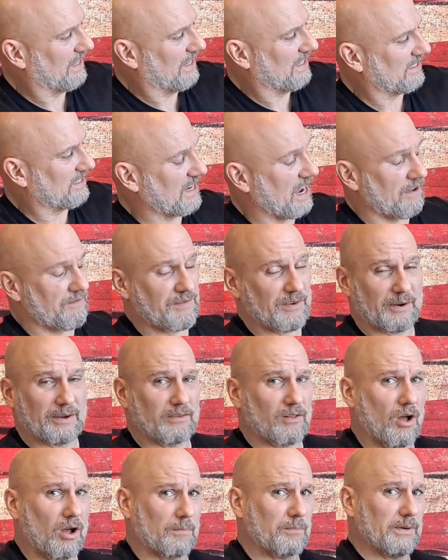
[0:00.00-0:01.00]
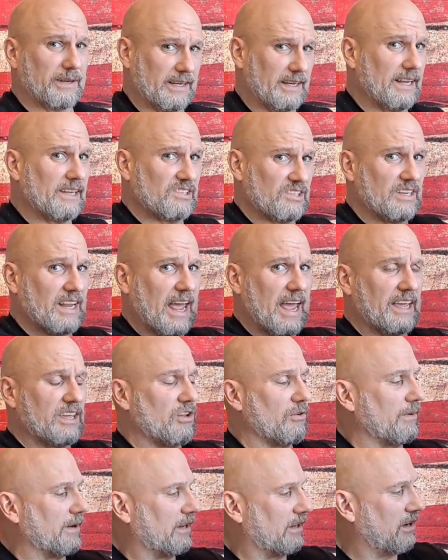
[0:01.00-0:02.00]
it's not very long, but it is an
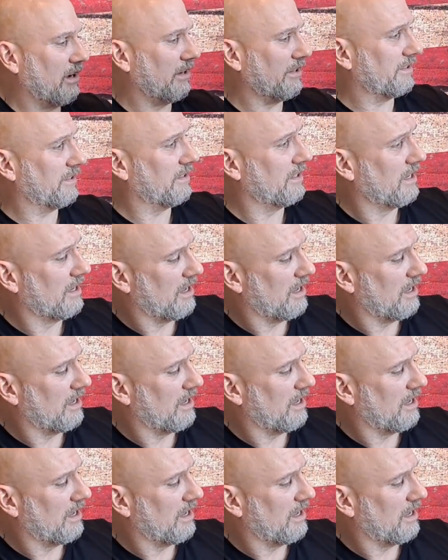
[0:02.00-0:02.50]
accurate gun.